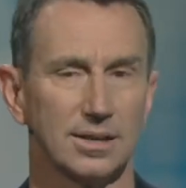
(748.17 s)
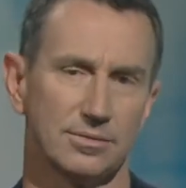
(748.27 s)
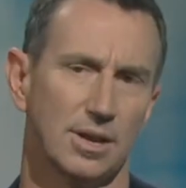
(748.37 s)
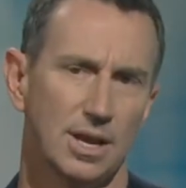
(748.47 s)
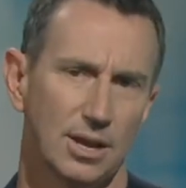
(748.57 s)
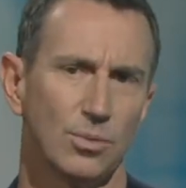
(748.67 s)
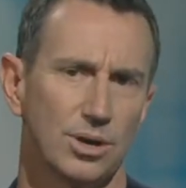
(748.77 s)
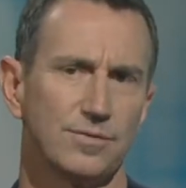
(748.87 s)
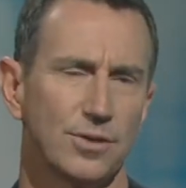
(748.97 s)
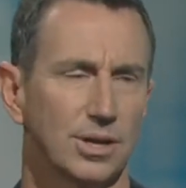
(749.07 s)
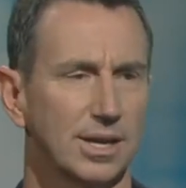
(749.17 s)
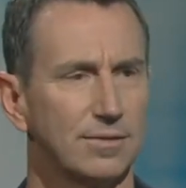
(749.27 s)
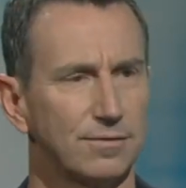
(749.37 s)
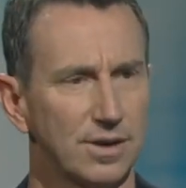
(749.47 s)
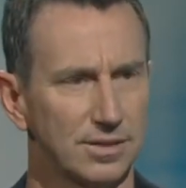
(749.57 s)
And when I'd finally get
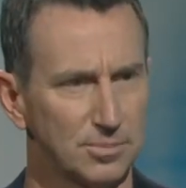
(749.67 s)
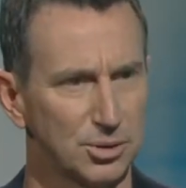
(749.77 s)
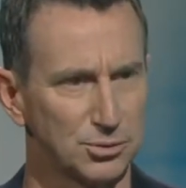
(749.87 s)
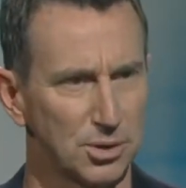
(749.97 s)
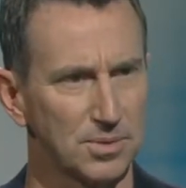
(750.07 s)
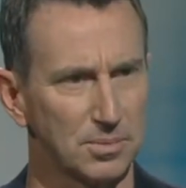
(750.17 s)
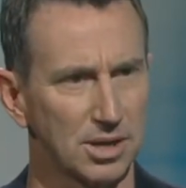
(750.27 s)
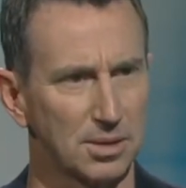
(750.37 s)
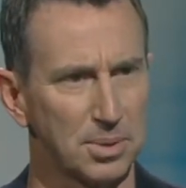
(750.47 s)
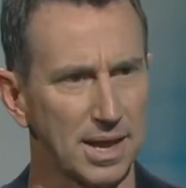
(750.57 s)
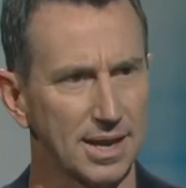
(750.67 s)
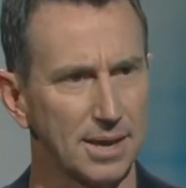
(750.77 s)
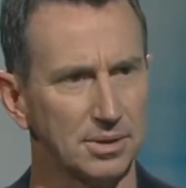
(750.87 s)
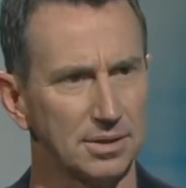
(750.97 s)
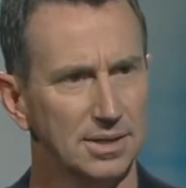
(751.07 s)
in front of them, I'd drop them like a bad
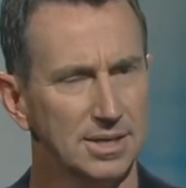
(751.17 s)
habit.